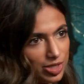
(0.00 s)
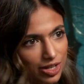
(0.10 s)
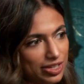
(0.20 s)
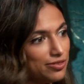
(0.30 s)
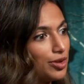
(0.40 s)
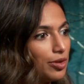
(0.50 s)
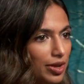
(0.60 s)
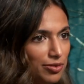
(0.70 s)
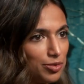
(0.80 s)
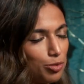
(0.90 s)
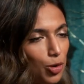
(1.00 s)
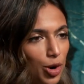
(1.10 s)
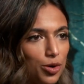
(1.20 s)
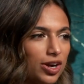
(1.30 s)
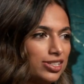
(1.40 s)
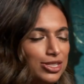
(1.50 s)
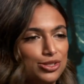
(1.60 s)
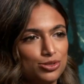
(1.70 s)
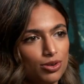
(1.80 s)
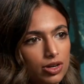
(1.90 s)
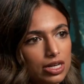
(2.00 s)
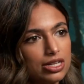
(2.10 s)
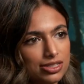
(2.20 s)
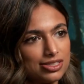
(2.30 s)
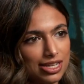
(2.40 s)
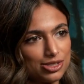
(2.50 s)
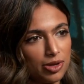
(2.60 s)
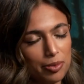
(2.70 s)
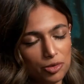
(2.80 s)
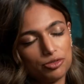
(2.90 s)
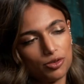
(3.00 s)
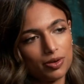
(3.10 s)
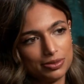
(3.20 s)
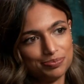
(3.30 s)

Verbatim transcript: tell even even more crazy stories as I move forward.